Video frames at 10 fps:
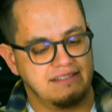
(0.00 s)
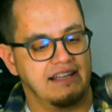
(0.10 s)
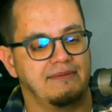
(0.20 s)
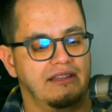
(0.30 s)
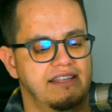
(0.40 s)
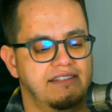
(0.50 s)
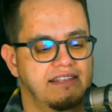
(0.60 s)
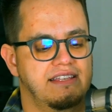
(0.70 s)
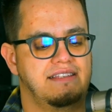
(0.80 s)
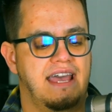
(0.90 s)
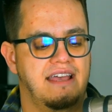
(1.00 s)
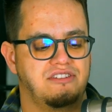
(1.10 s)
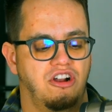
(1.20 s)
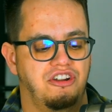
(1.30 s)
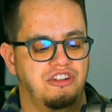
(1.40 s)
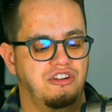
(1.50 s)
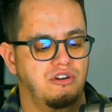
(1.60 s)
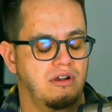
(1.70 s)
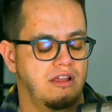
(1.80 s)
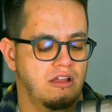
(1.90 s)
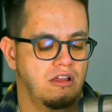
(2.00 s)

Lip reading: nice about this is this has our new